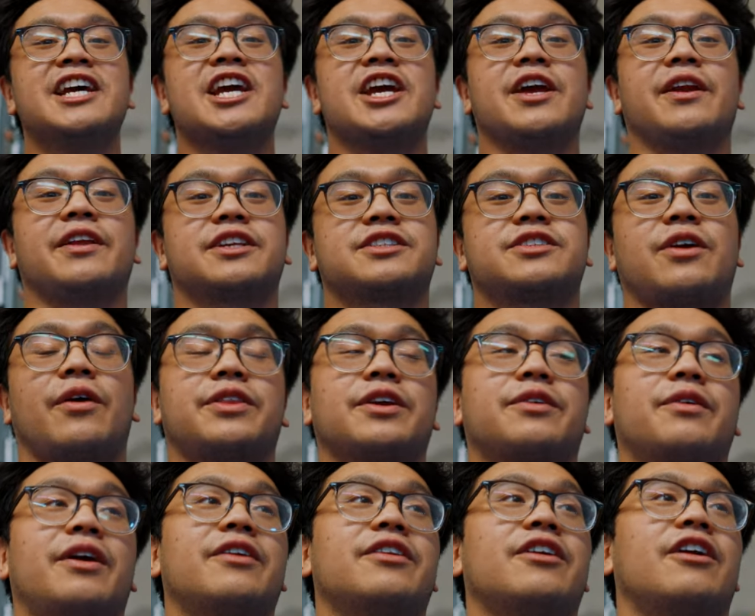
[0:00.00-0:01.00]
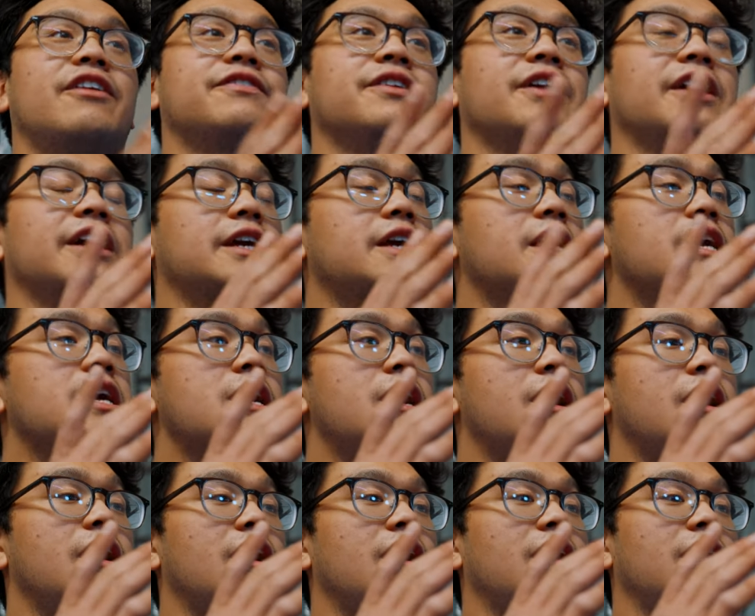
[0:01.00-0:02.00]
You need to start the ground off like
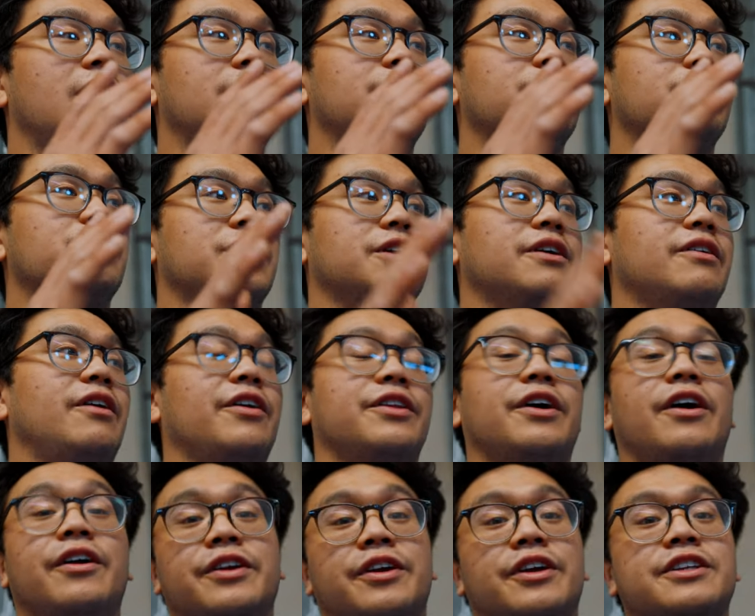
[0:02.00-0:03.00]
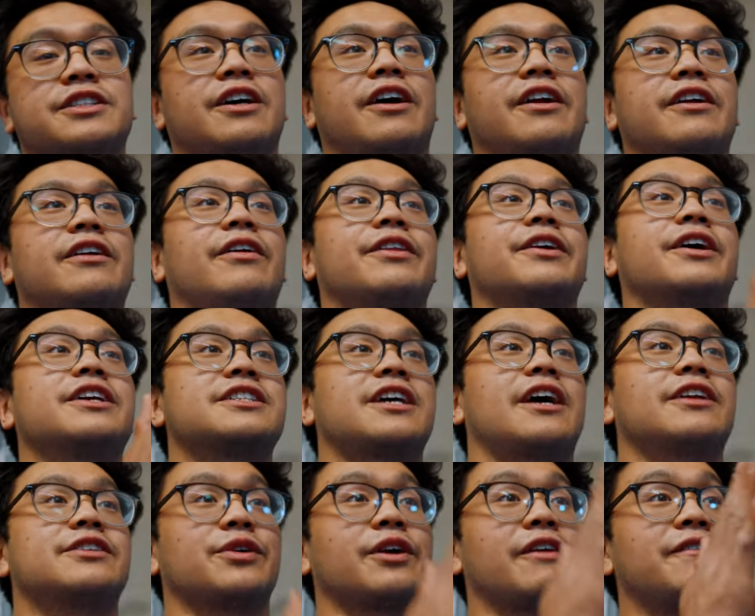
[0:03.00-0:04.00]
um, with a, on the on the good side on the good
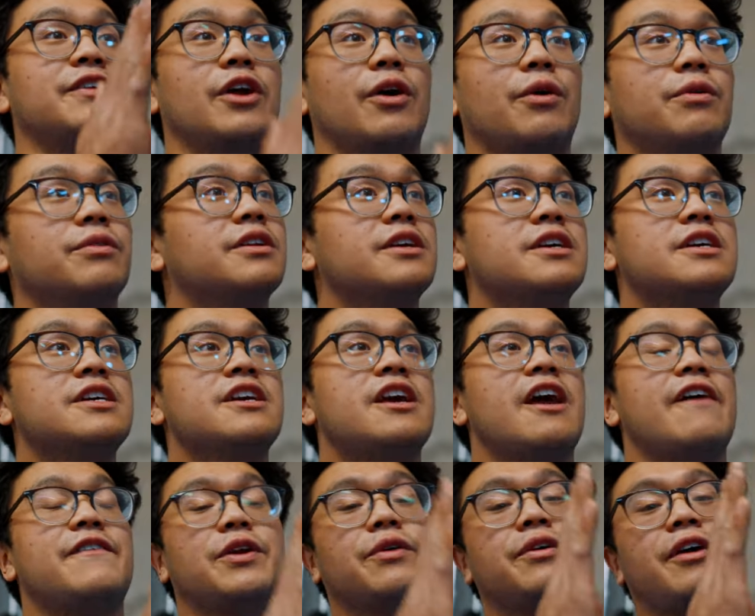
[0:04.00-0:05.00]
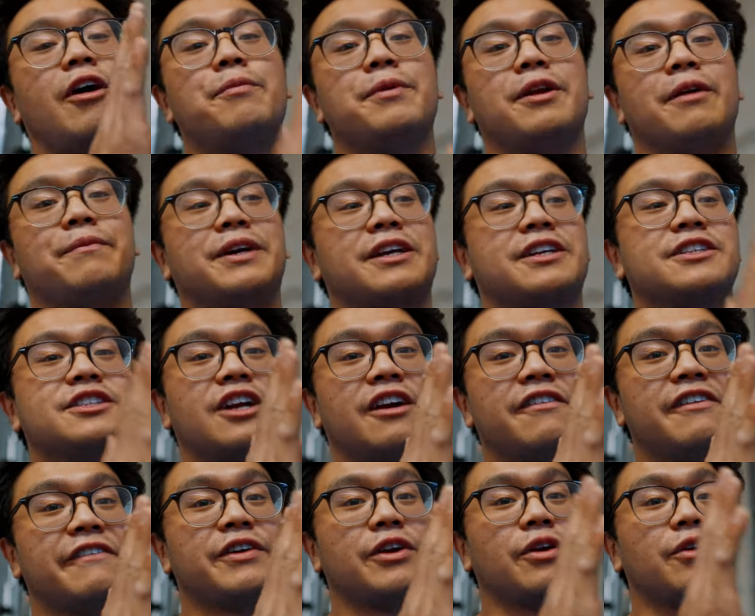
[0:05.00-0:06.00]
side. So like if you don't if you don't open up like
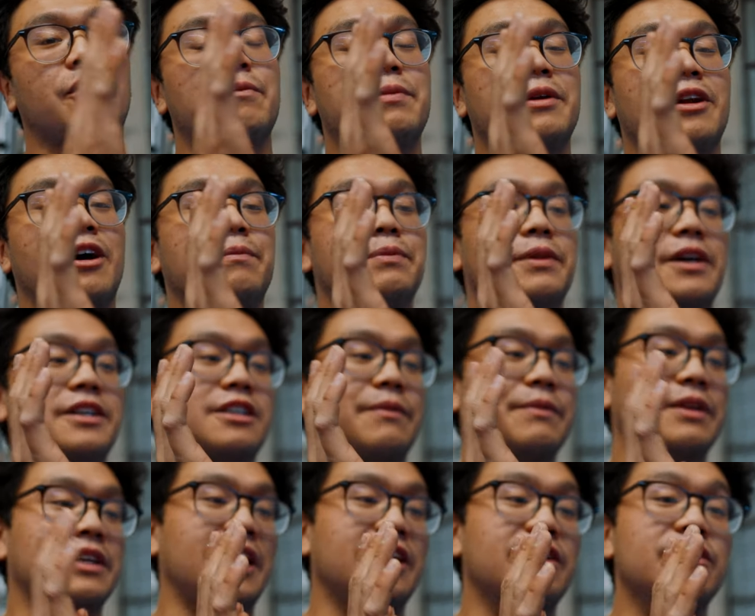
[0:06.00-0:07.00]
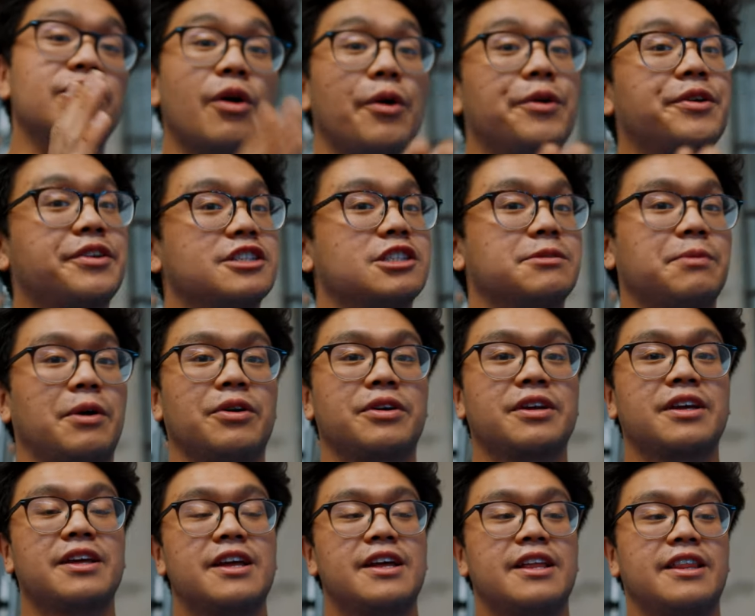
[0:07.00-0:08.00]
conservative, if you don't open up like something that you know you can smoke,
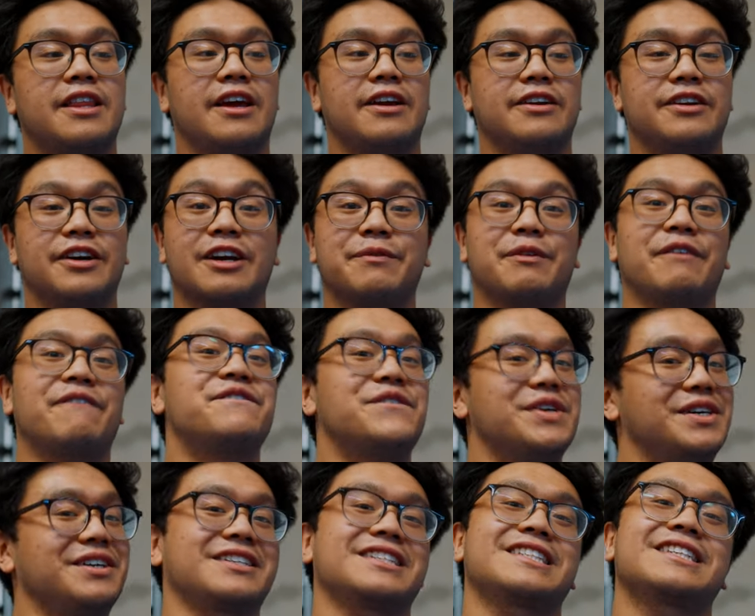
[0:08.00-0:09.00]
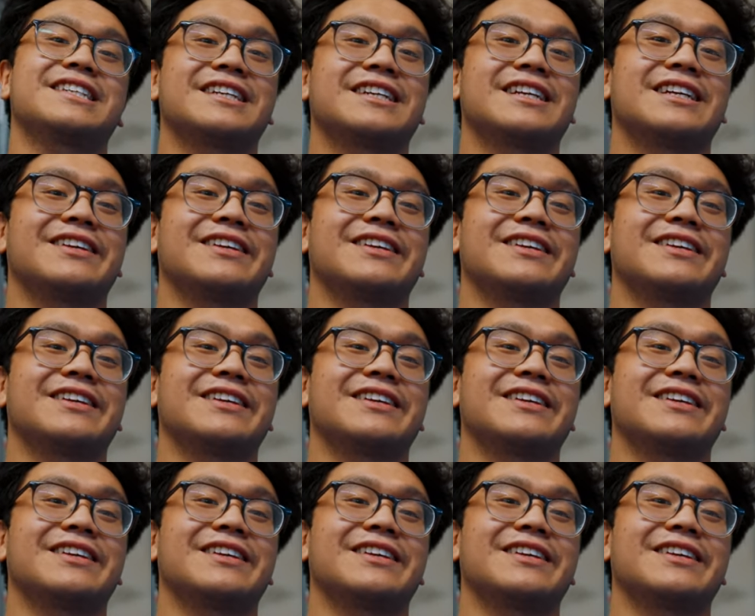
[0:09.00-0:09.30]
then you're gonna be fucked.